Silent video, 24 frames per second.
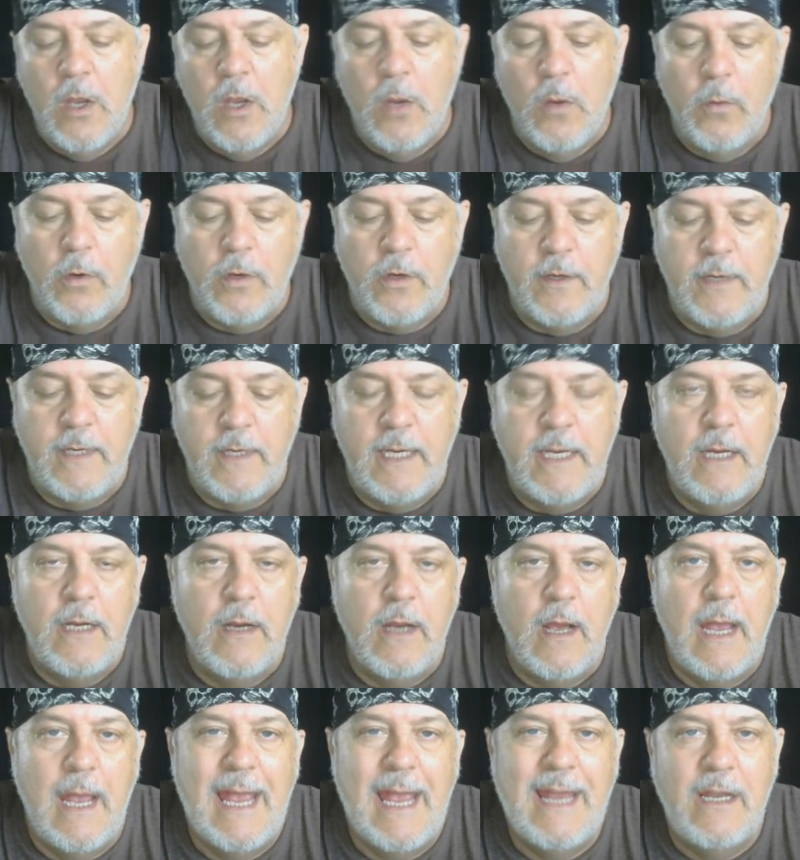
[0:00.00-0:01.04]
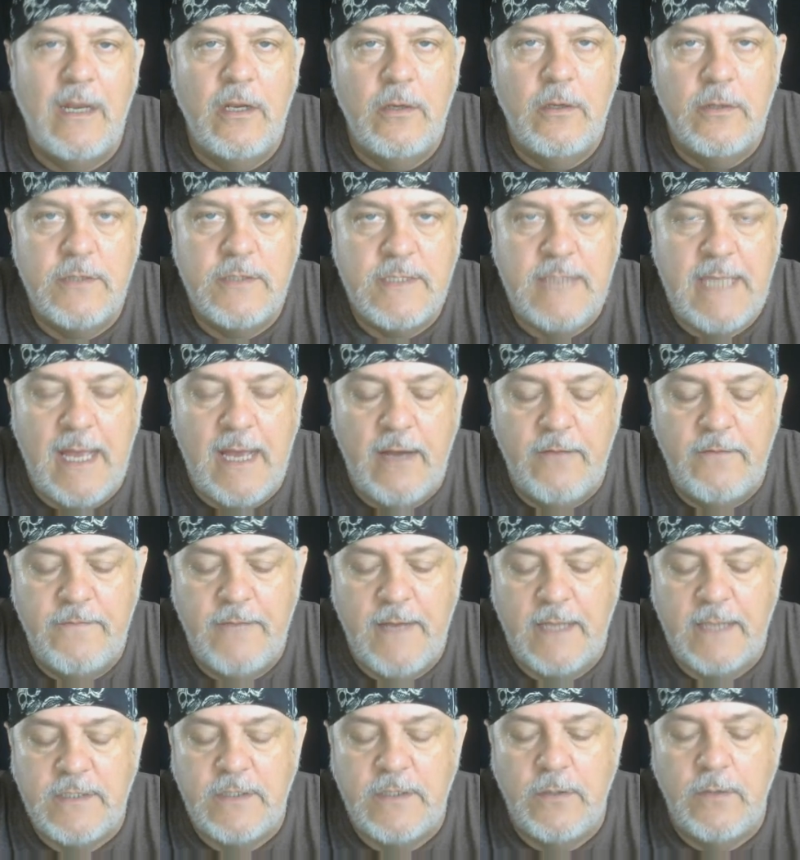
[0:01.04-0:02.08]
We're going to hear, I added little sound
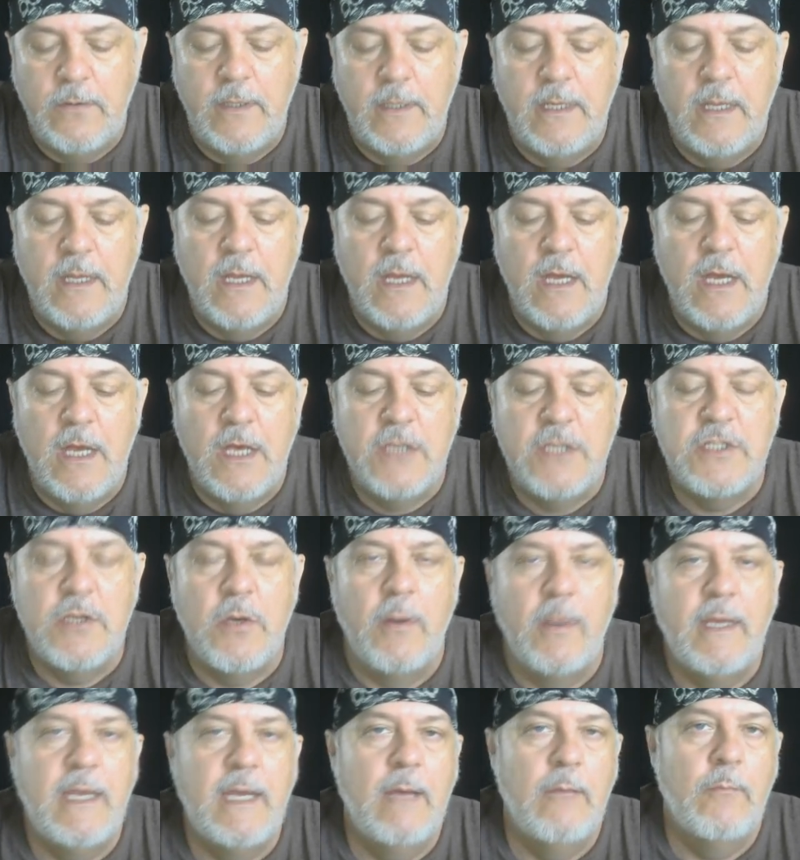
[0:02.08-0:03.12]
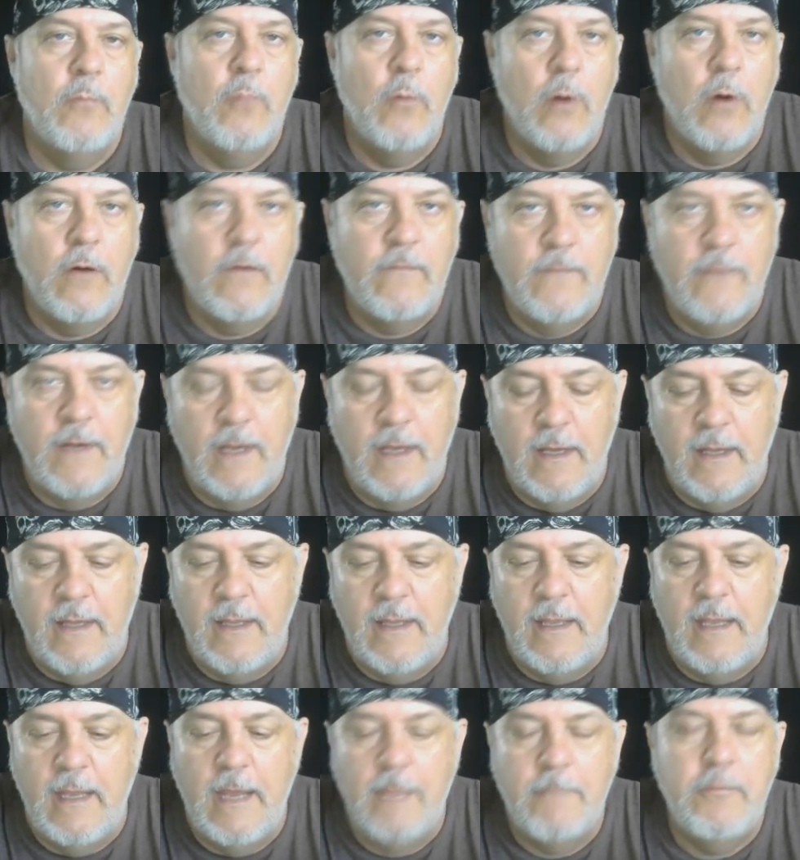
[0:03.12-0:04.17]
effects to it so we get more of a
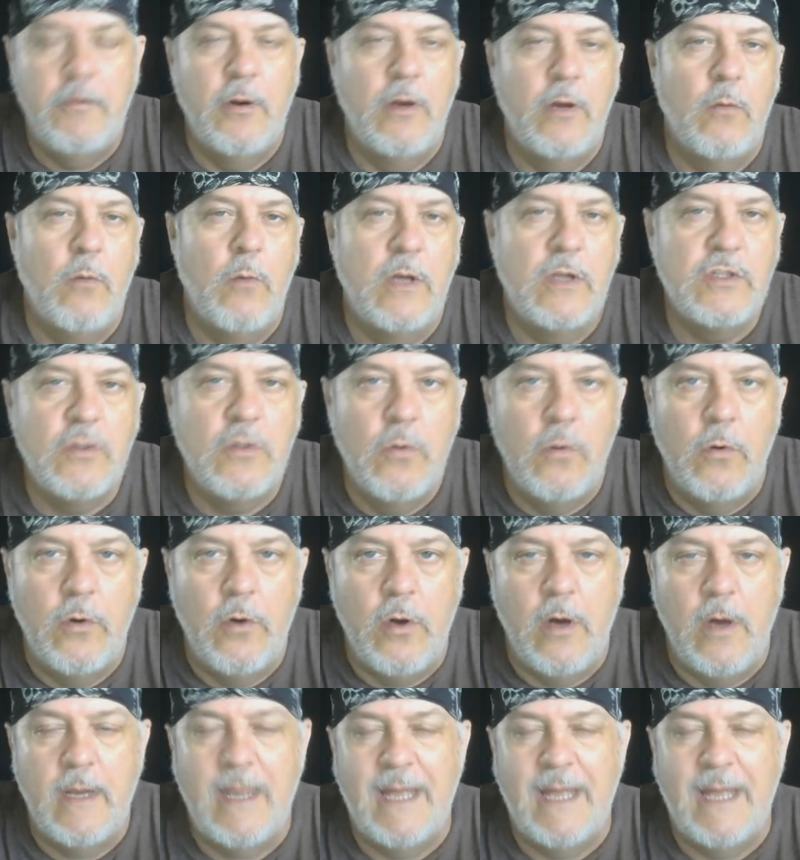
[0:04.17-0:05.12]
input of what's going on.